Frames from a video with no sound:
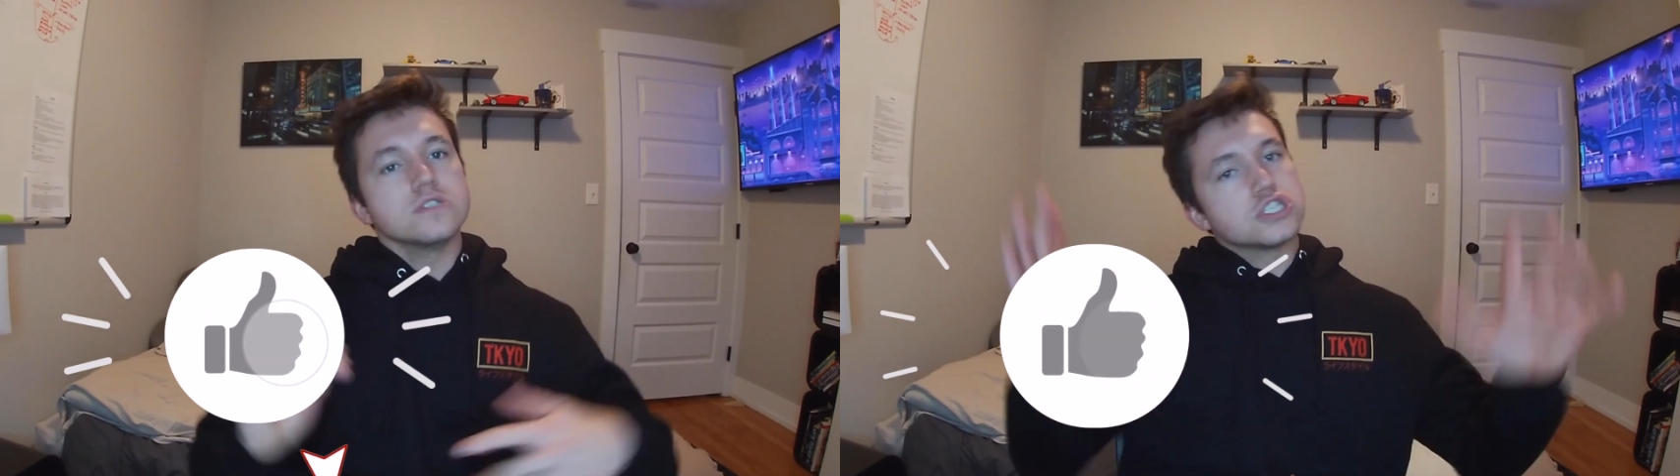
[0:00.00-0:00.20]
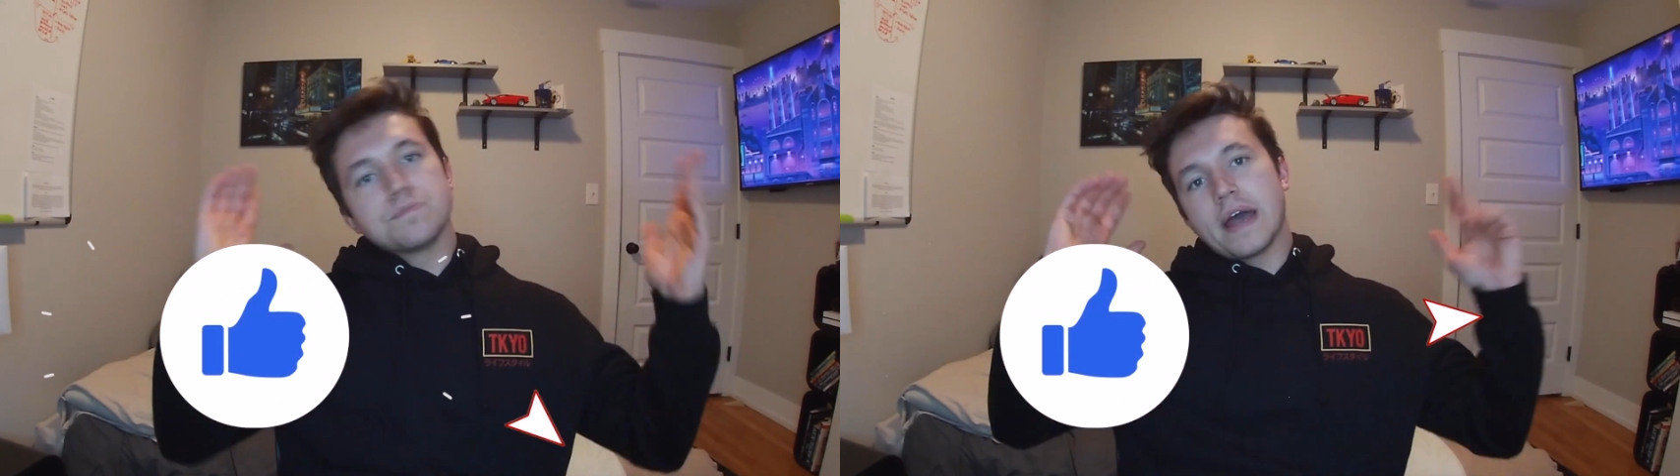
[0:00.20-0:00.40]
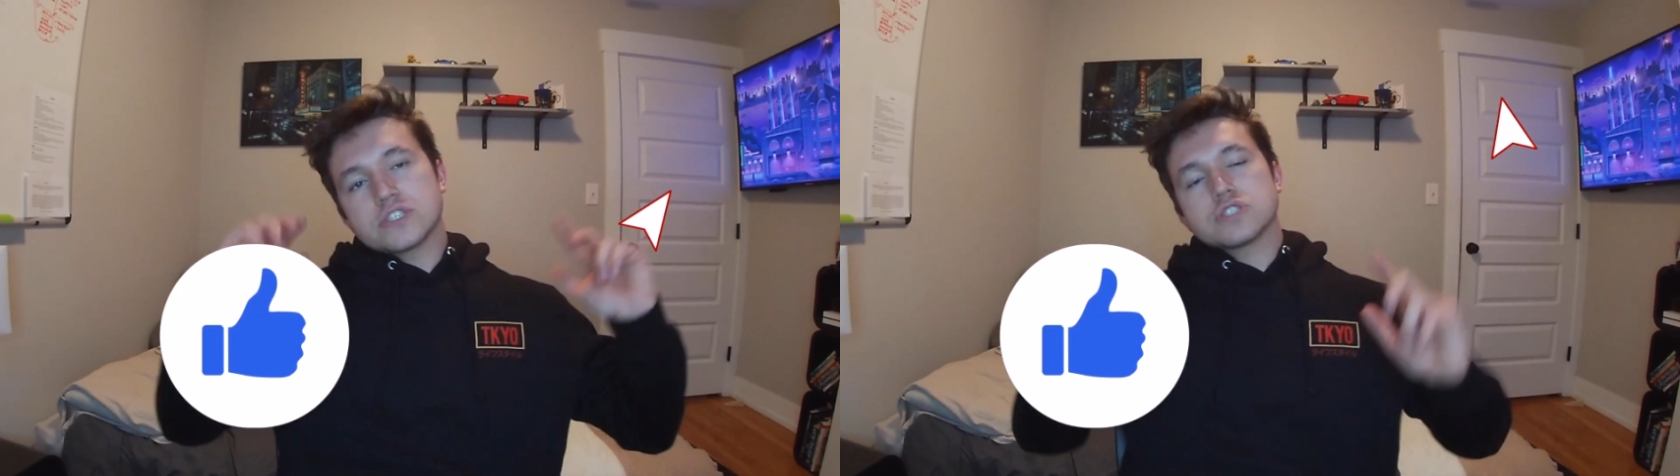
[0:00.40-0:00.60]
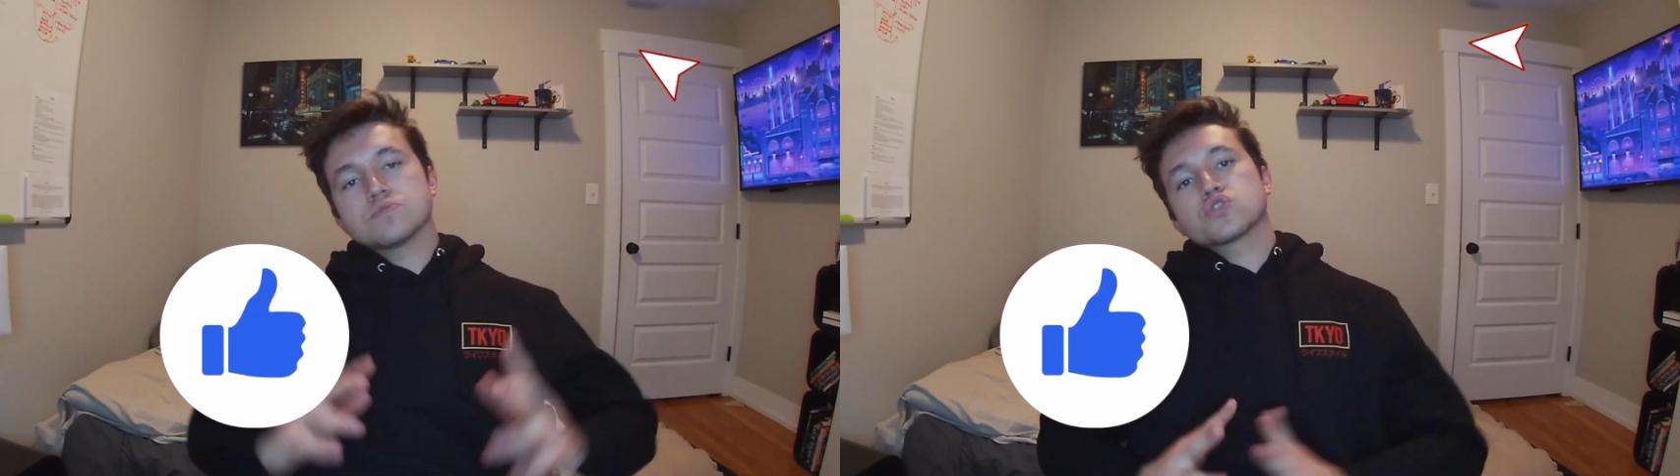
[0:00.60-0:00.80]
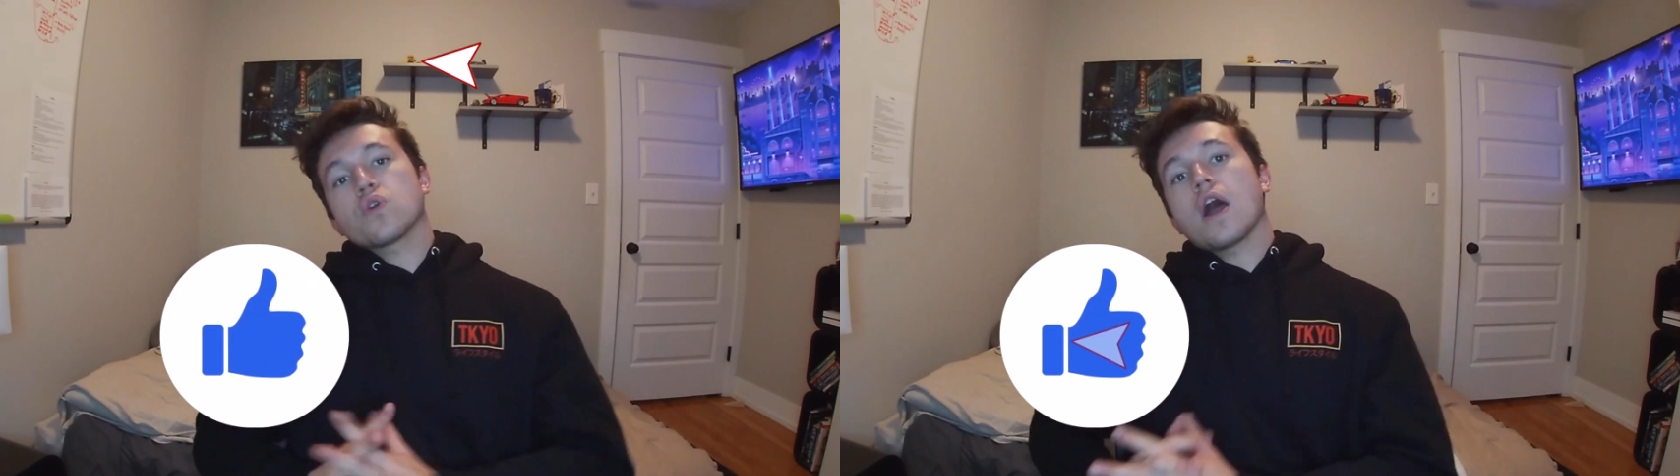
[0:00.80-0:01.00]
Smash
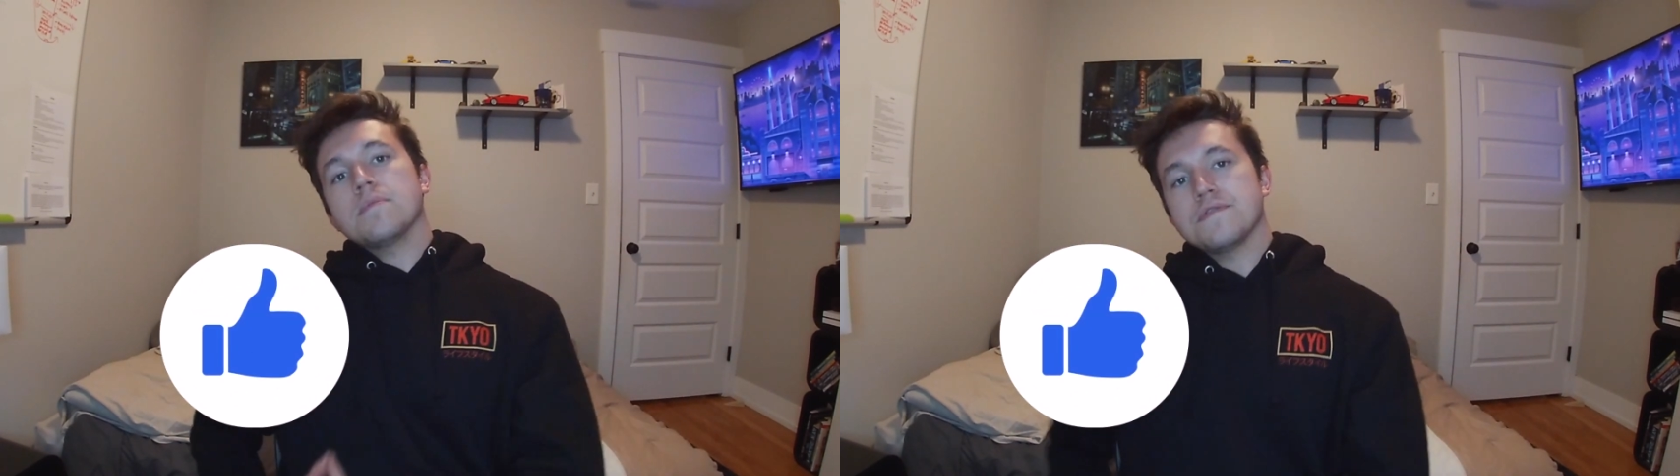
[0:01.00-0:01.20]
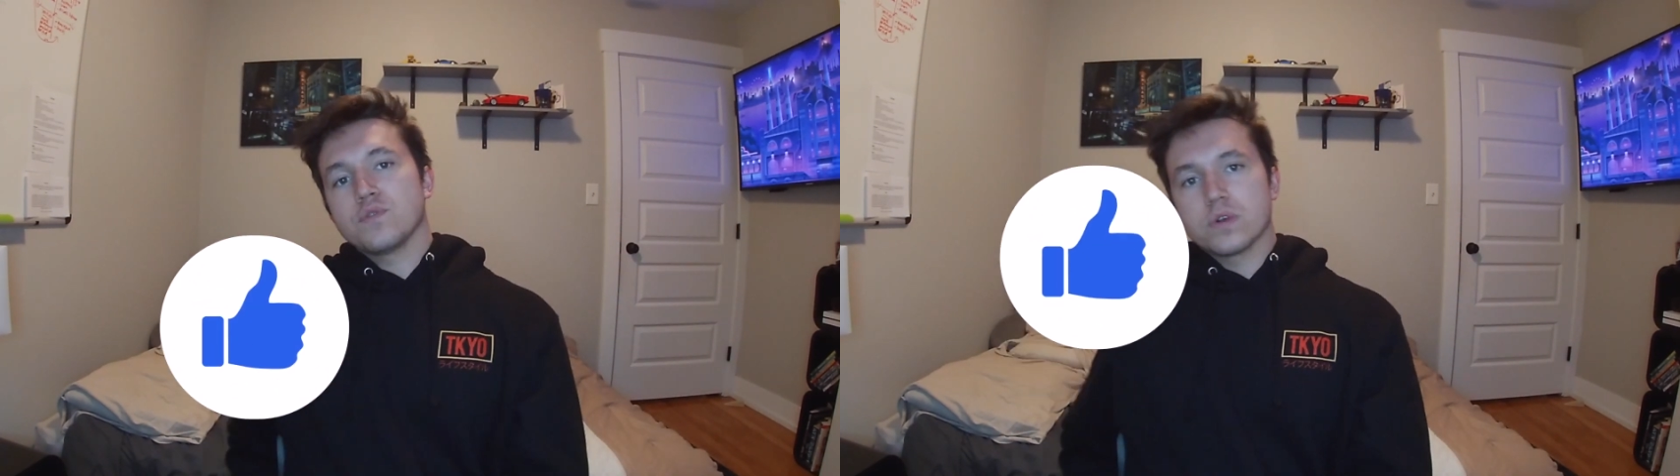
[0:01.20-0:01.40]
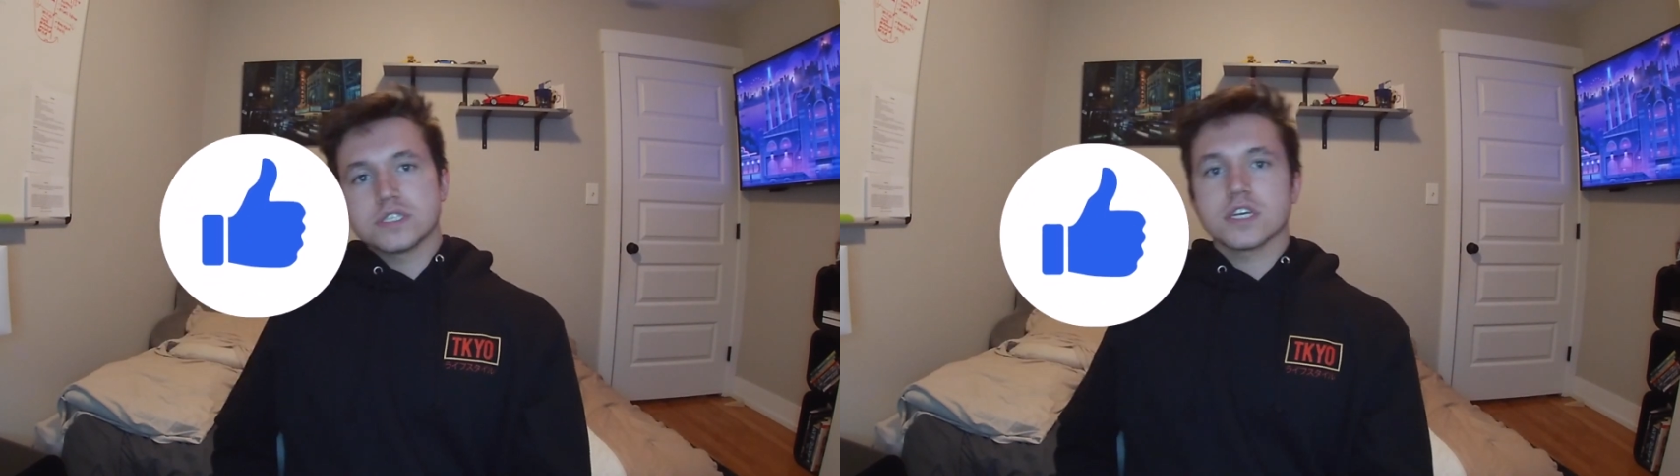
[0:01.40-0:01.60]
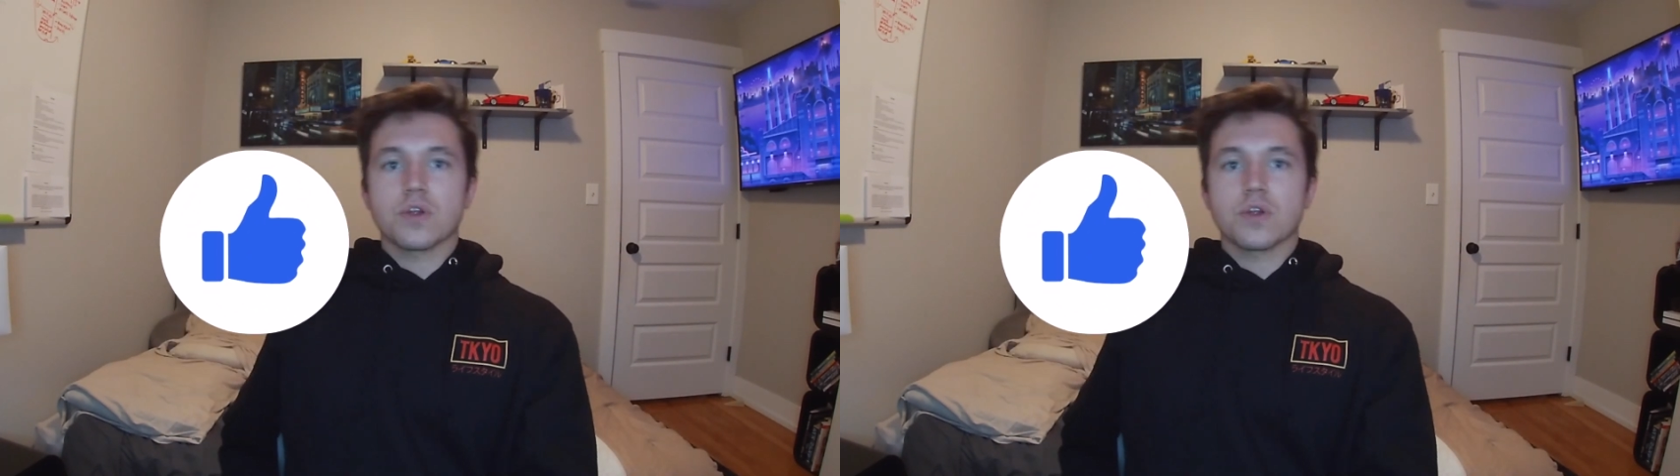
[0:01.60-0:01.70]
subscribe if you want to stick